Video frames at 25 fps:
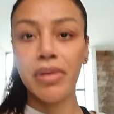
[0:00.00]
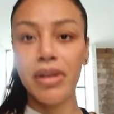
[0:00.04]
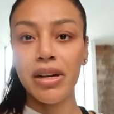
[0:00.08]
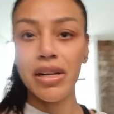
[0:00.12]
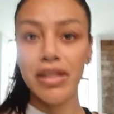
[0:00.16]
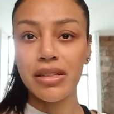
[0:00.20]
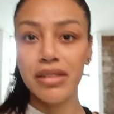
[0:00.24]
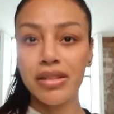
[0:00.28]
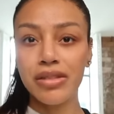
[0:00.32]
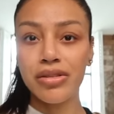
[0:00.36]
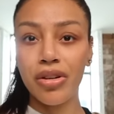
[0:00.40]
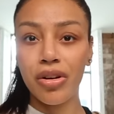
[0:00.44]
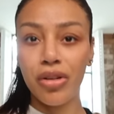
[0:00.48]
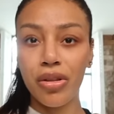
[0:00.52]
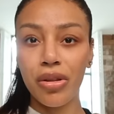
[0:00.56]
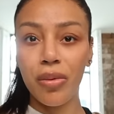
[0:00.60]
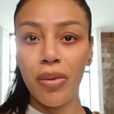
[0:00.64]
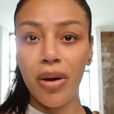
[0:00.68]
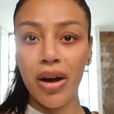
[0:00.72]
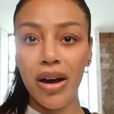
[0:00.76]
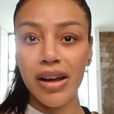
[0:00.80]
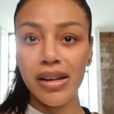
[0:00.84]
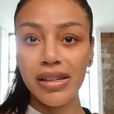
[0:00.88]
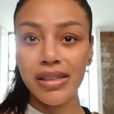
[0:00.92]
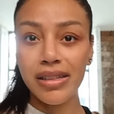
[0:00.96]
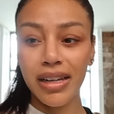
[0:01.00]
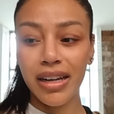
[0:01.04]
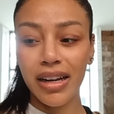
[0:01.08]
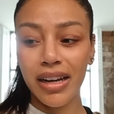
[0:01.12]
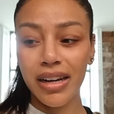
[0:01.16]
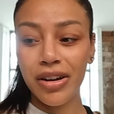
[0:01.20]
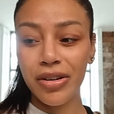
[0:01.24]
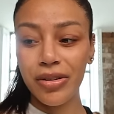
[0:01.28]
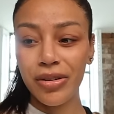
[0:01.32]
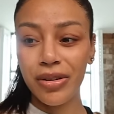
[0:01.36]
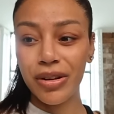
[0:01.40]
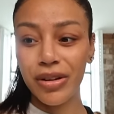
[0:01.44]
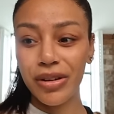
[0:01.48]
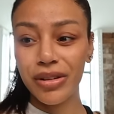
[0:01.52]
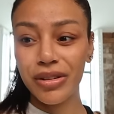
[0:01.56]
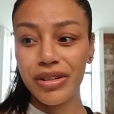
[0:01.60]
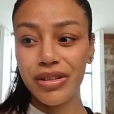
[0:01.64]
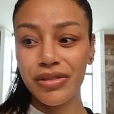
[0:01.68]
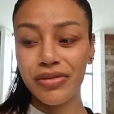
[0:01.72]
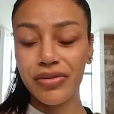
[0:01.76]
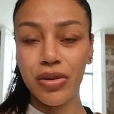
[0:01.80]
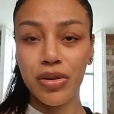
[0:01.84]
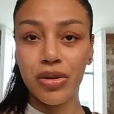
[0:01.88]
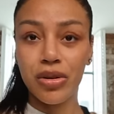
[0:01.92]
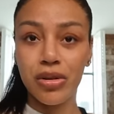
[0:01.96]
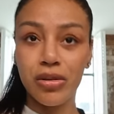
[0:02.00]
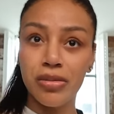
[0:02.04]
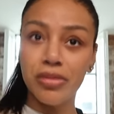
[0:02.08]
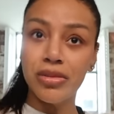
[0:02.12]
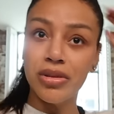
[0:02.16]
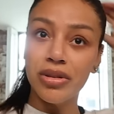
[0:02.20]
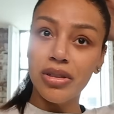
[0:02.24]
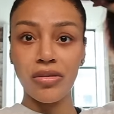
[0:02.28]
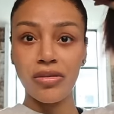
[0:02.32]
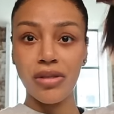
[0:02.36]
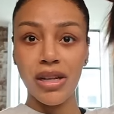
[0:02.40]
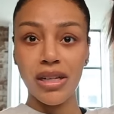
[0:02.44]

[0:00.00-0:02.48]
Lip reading: but it's not the worst. Like, I don't look deformed.